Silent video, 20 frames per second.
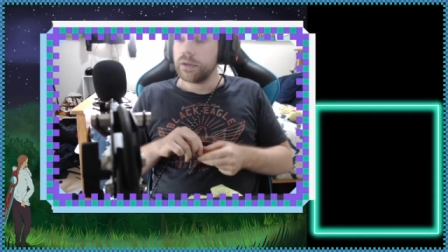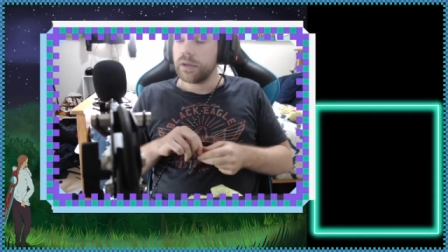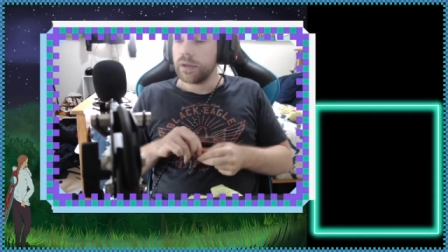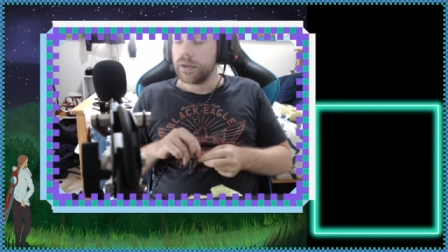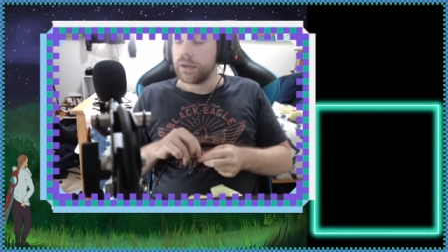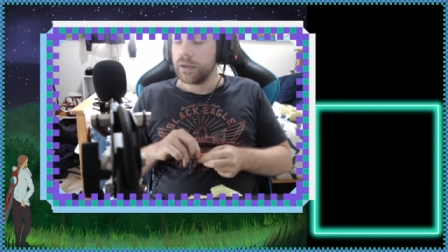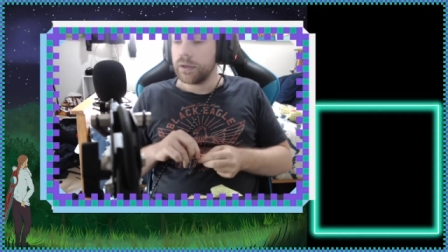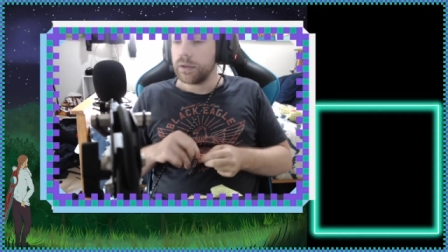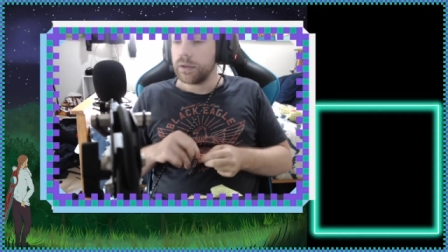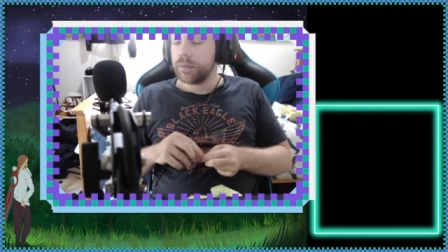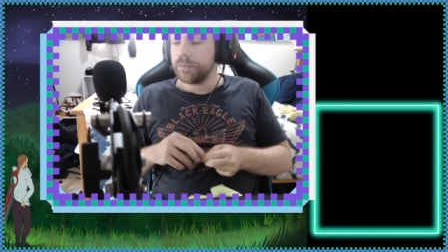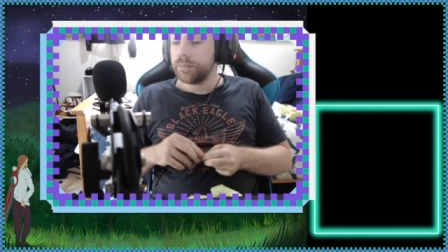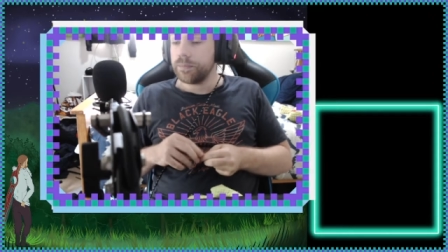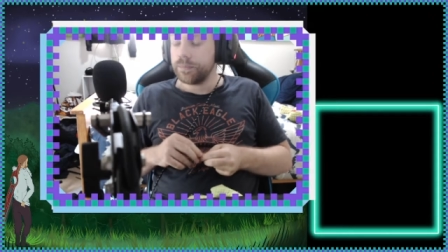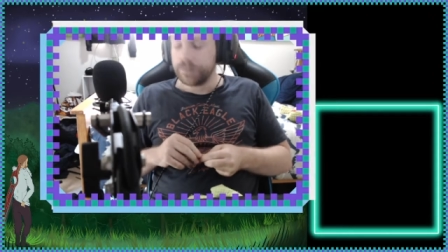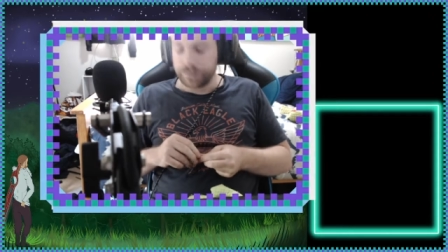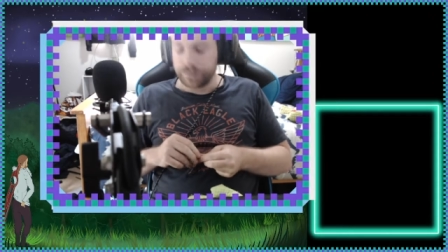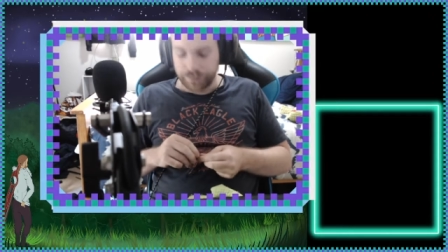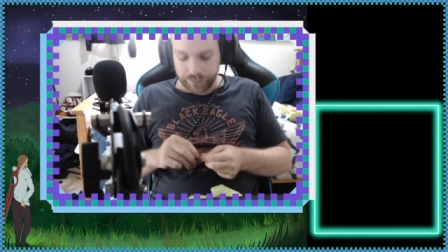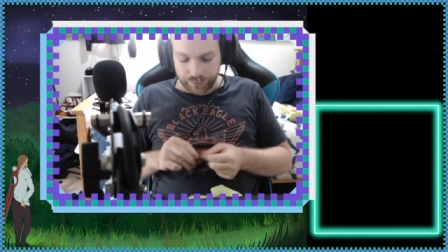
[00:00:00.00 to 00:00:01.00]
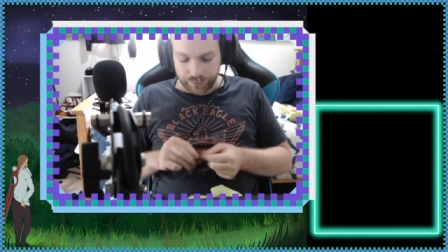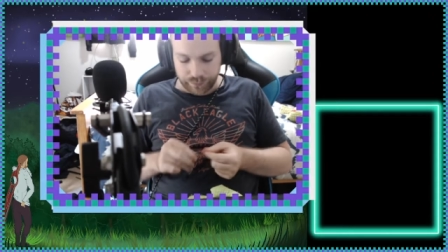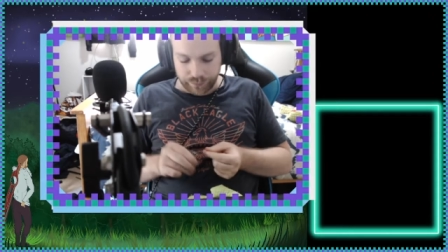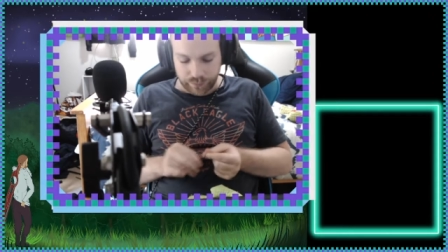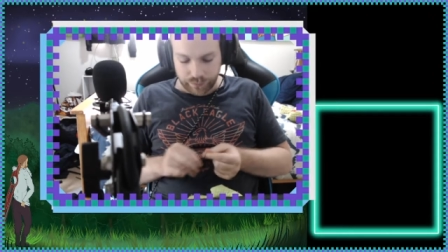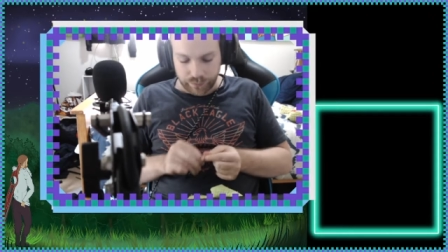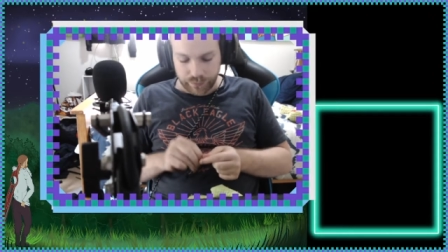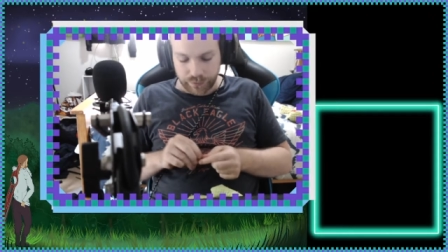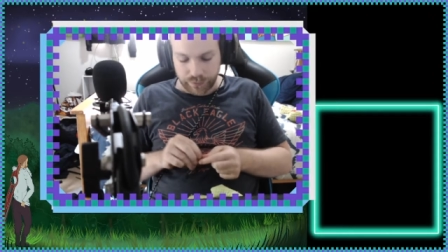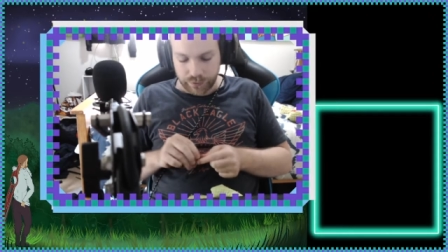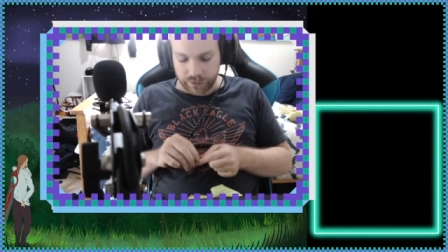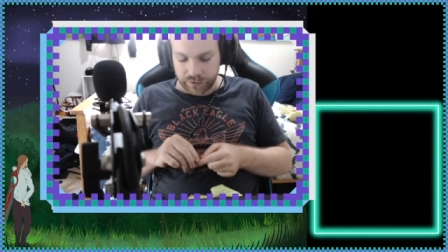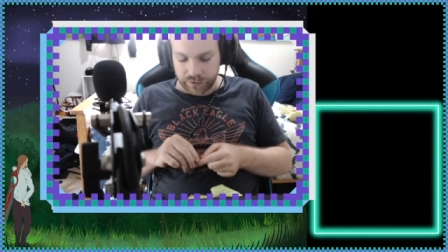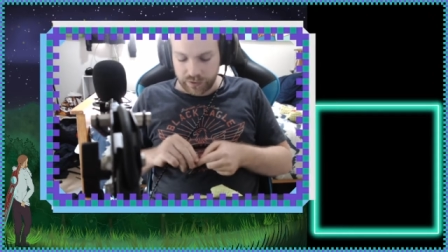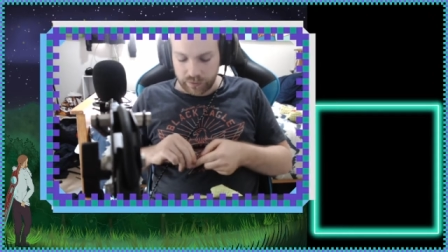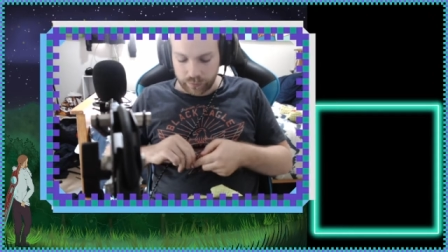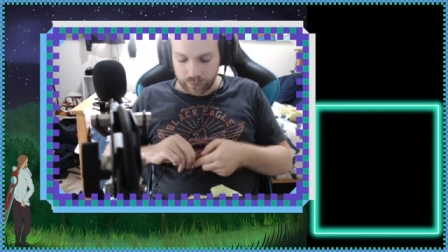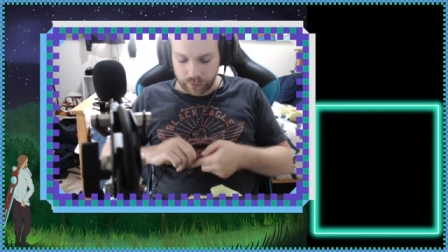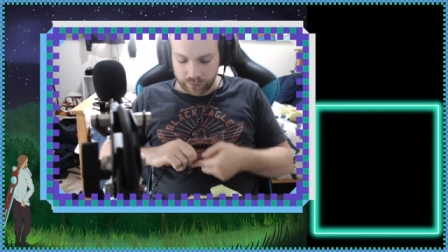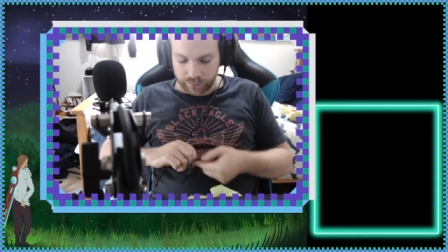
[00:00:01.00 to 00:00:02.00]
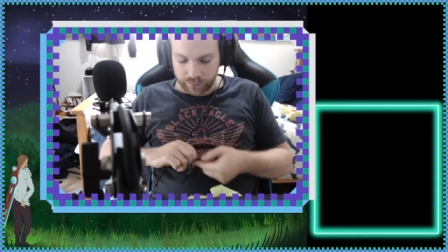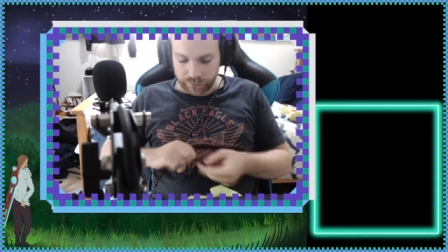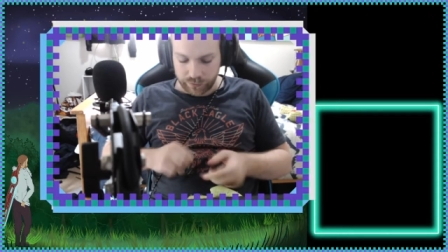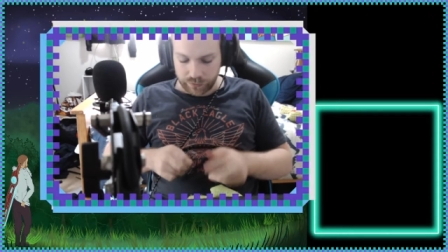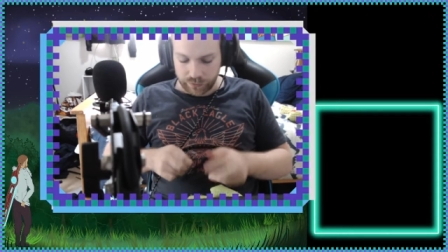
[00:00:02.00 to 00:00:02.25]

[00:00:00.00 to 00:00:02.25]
to snip off